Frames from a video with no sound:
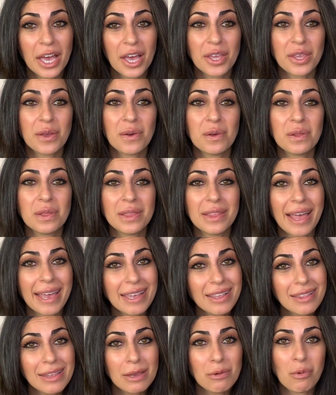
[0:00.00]
You'll
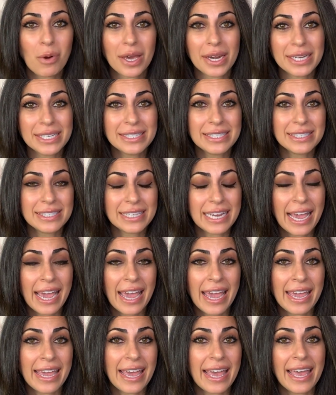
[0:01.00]
likely want to
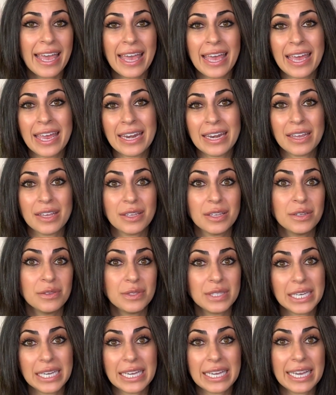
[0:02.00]
stay in
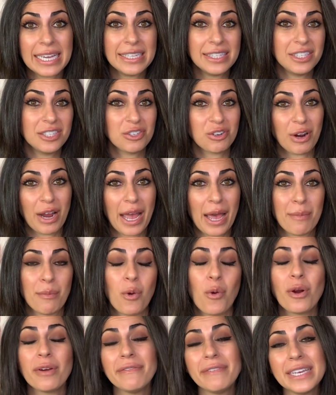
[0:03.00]
using
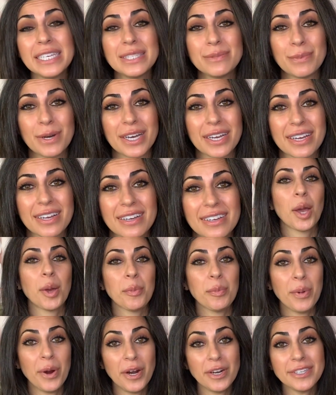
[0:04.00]
Instagram or Facebook.
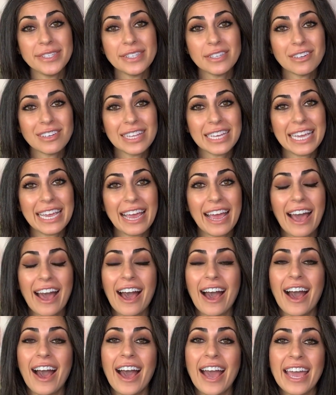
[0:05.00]
Personally,
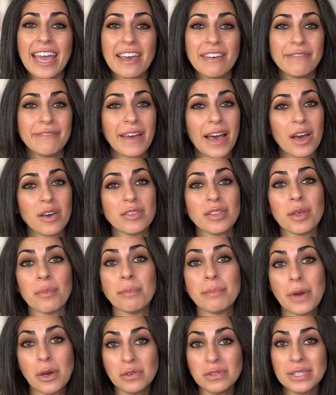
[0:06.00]
I have found the
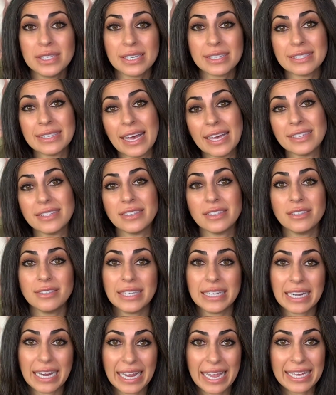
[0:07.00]
most success
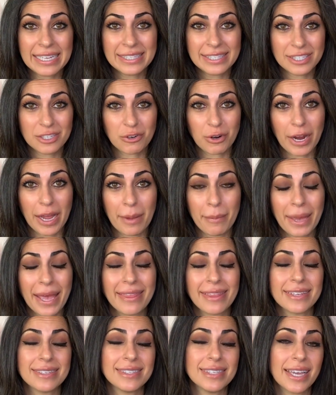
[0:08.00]
using Instagram
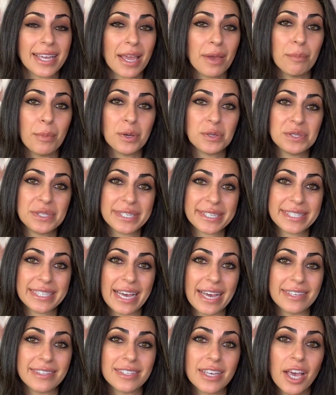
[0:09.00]
and the second most
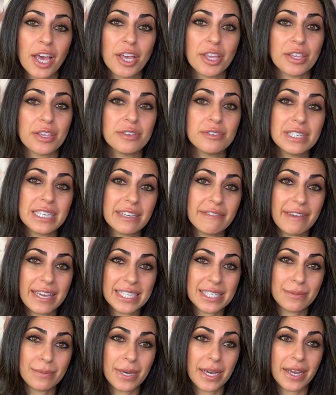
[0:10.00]
success using
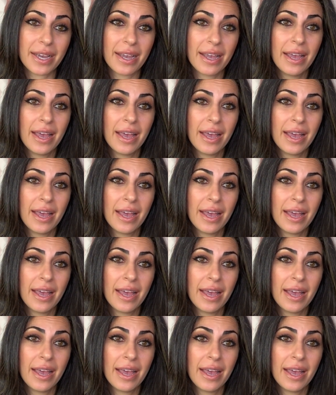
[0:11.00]
Facebook.